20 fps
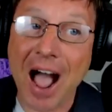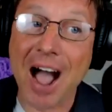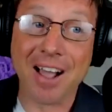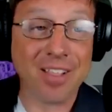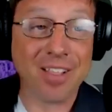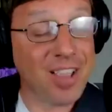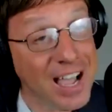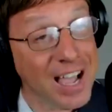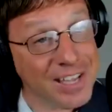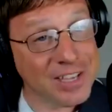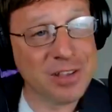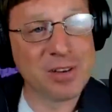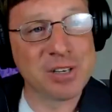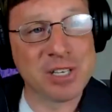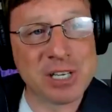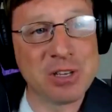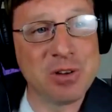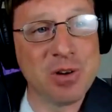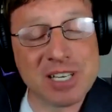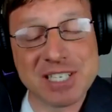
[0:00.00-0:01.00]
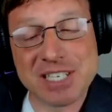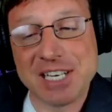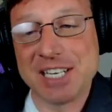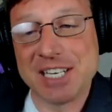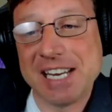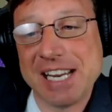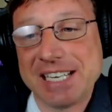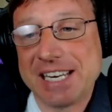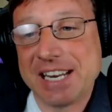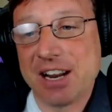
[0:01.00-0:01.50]
I like using
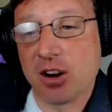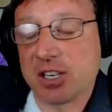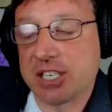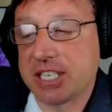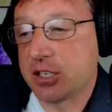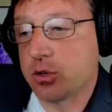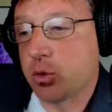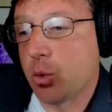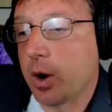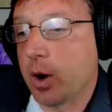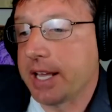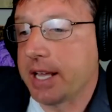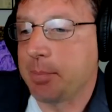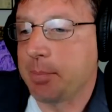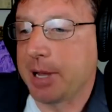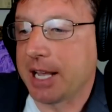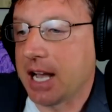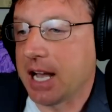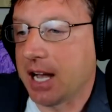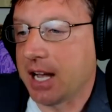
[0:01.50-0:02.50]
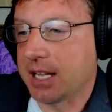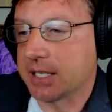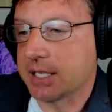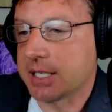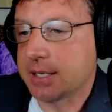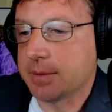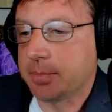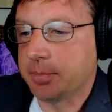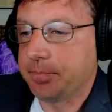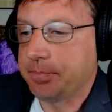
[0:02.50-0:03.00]
USDT TRC20
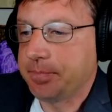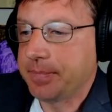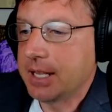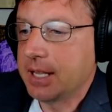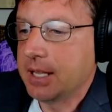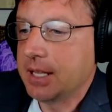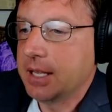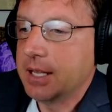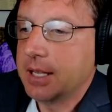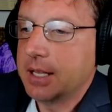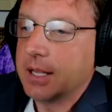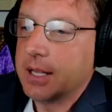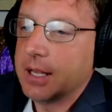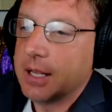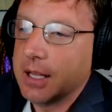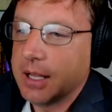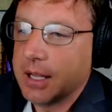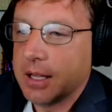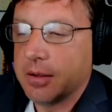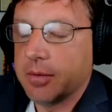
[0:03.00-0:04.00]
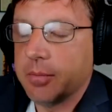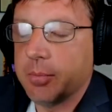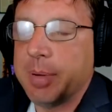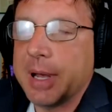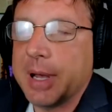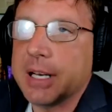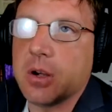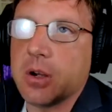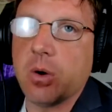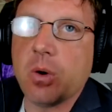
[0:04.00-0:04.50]
because
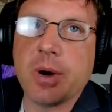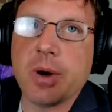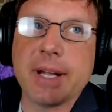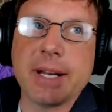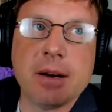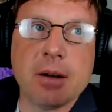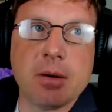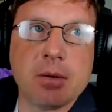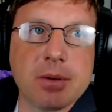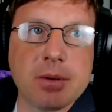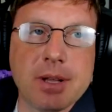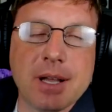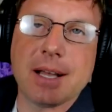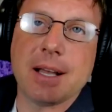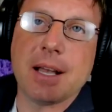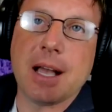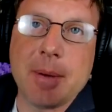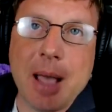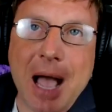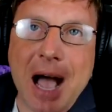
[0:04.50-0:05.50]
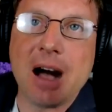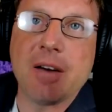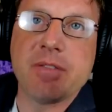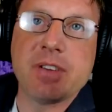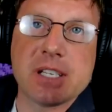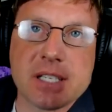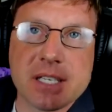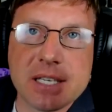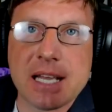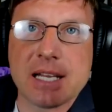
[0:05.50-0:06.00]
Bitcoin,
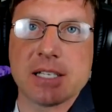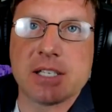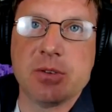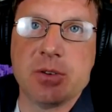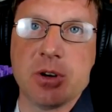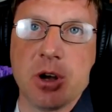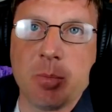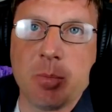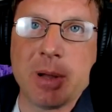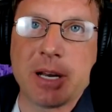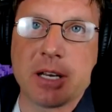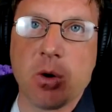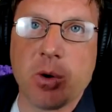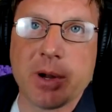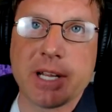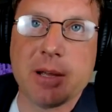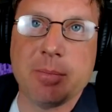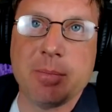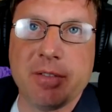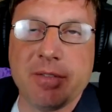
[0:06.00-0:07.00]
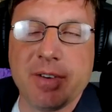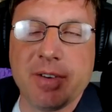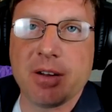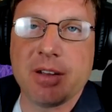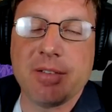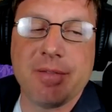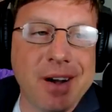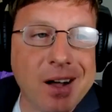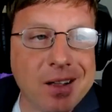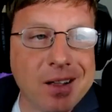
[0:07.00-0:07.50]
obviously, as you know, Bitcoin can be
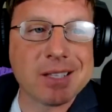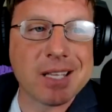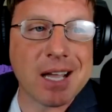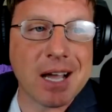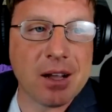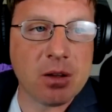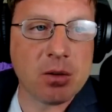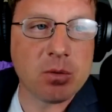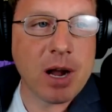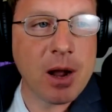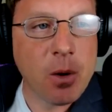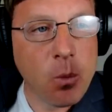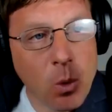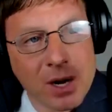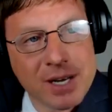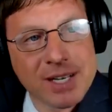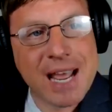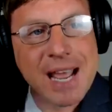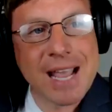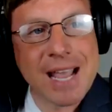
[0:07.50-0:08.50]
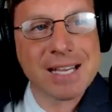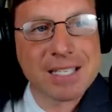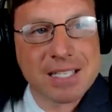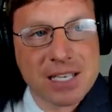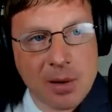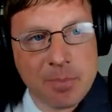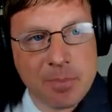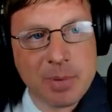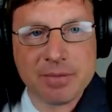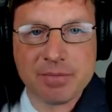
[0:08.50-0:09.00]
very volatile, right? One day it's
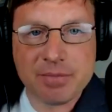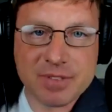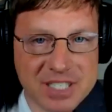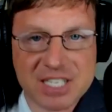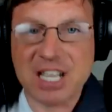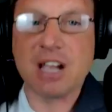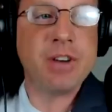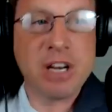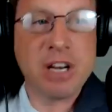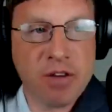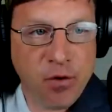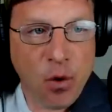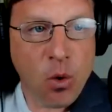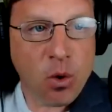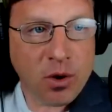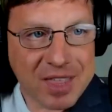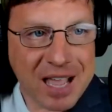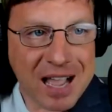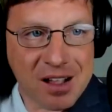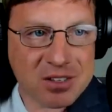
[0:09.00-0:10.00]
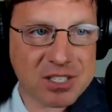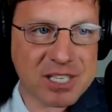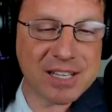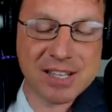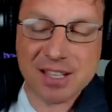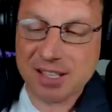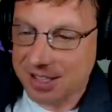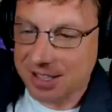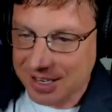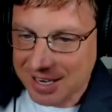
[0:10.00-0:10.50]
up at
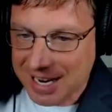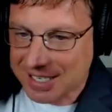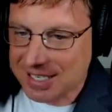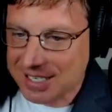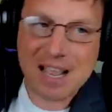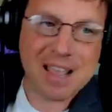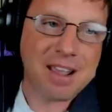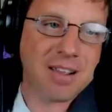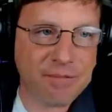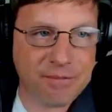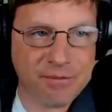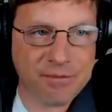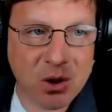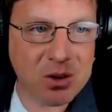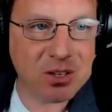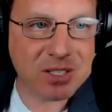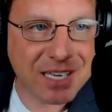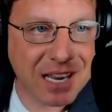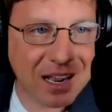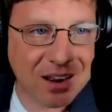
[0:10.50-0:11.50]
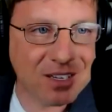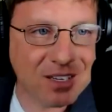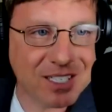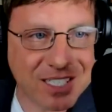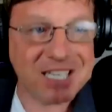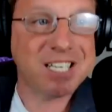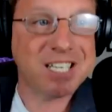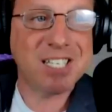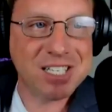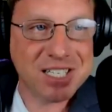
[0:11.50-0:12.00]
74,000 and the next day it falls down to
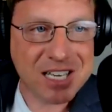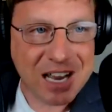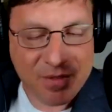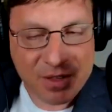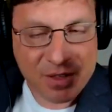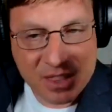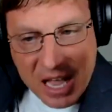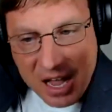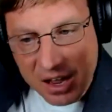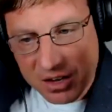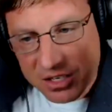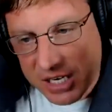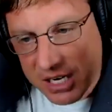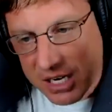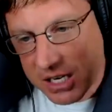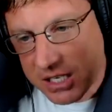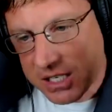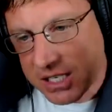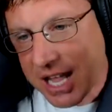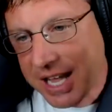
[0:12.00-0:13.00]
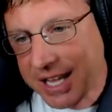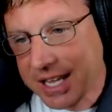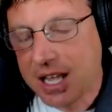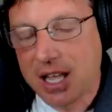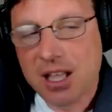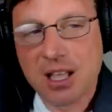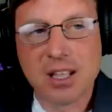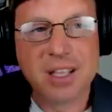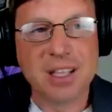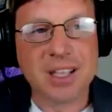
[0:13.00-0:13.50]
67,000. And it's like,